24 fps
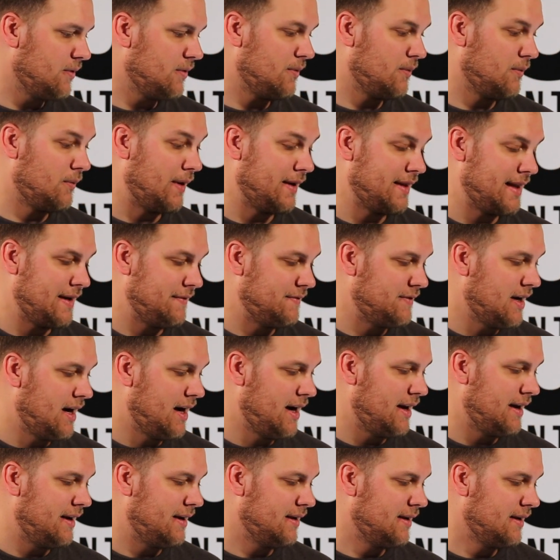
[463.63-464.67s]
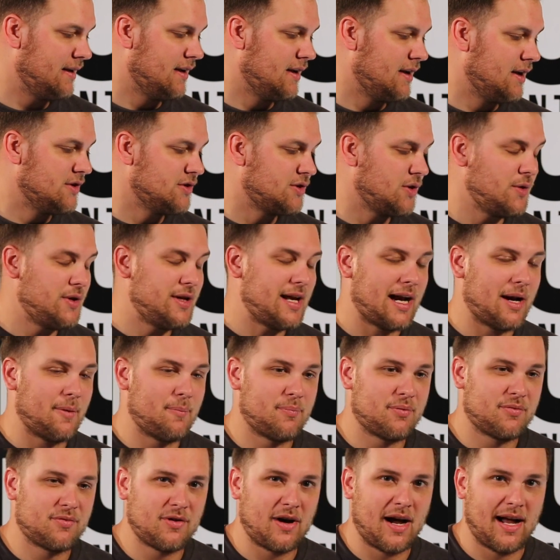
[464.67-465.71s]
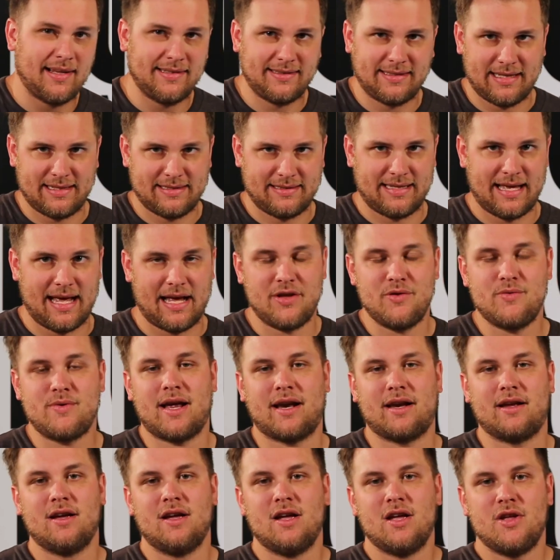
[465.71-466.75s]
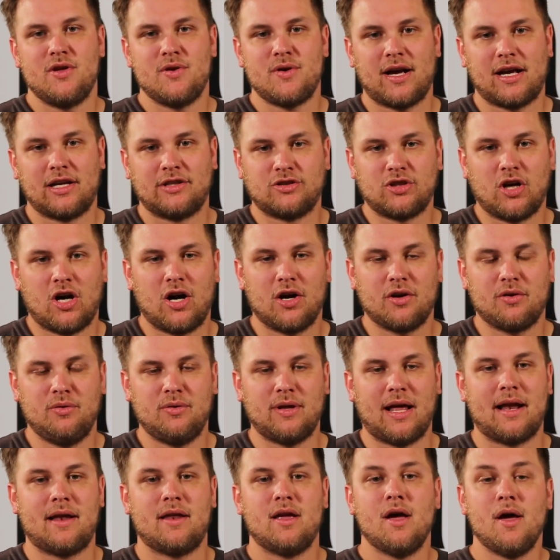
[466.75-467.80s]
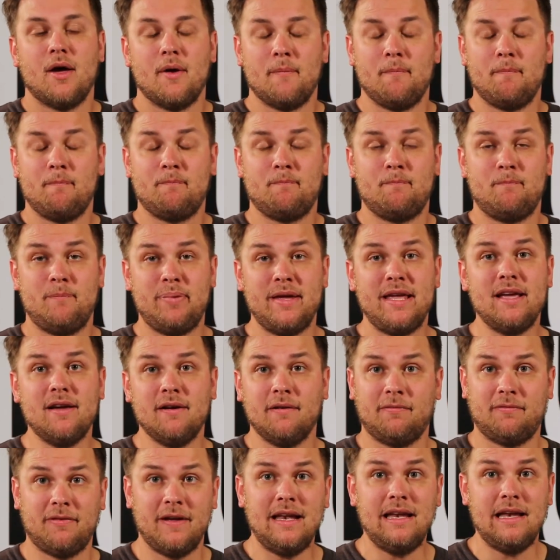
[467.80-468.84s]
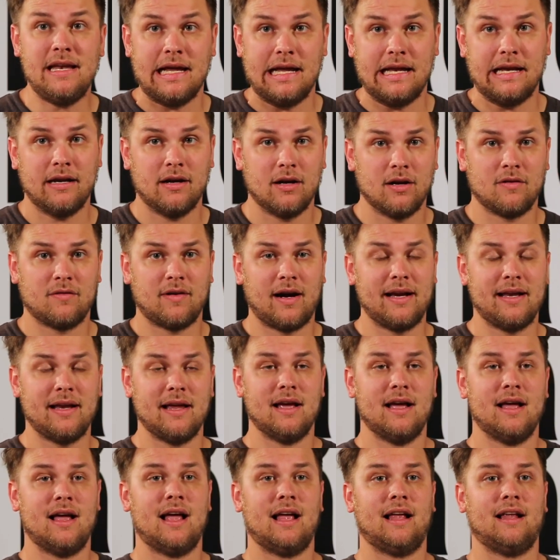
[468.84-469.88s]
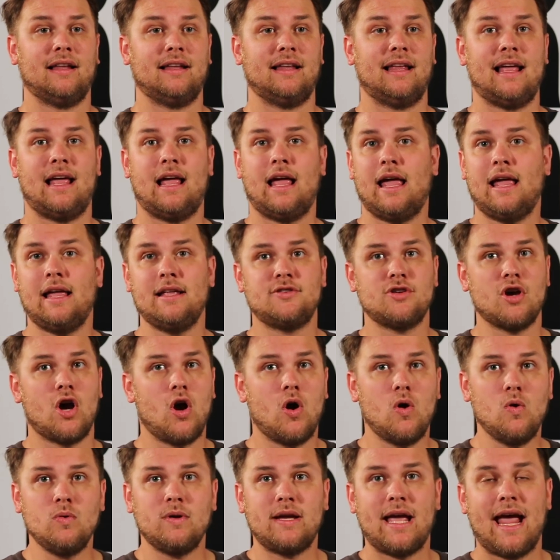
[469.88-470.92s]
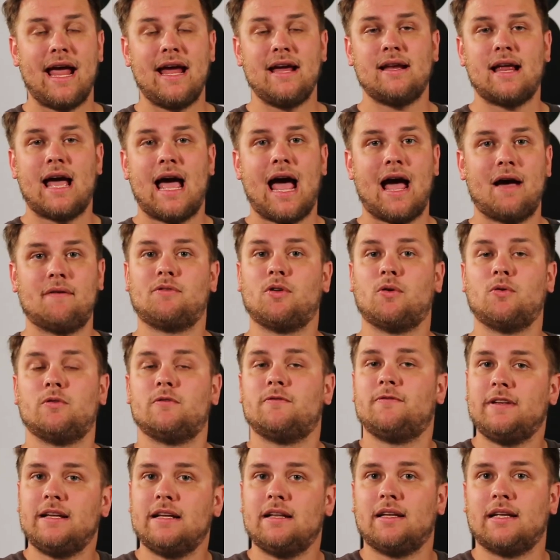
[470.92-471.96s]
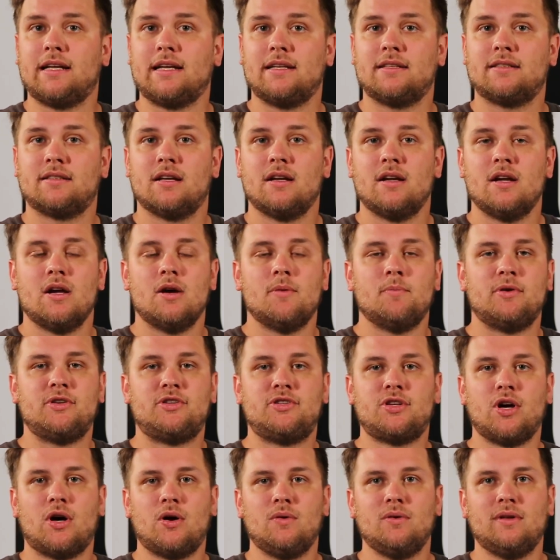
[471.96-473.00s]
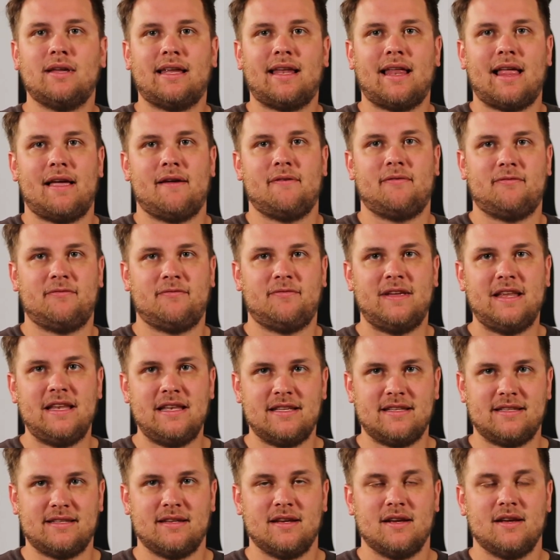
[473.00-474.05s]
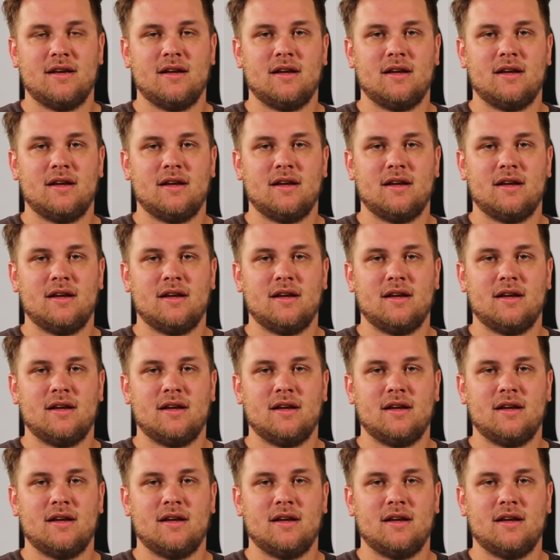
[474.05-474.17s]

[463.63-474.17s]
what they've done. So you got to process that. You got to talk through that. Be offended, right? It's okay to have those feelings, but don't let that offense